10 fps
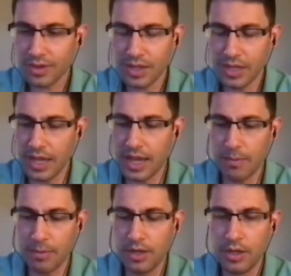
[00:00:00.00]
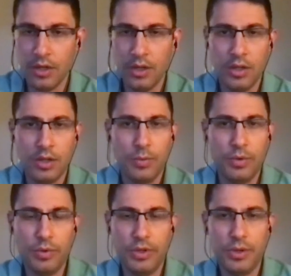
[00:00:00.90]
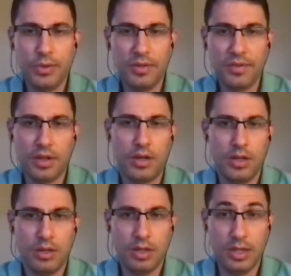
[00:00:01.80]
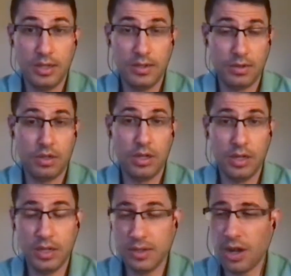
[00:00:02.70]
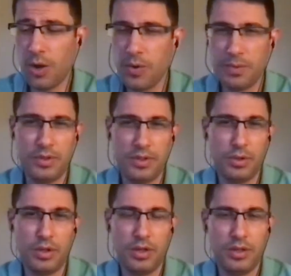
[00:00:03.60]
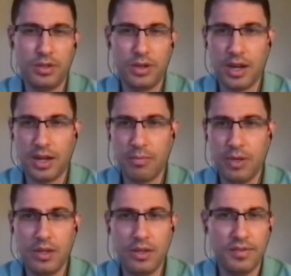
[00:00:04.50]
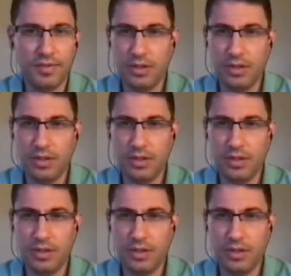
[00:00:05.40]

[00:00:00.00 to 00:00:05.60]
yeah, I mean, when Joseph's on, he's good. He's always been so good at this track. I mean, in different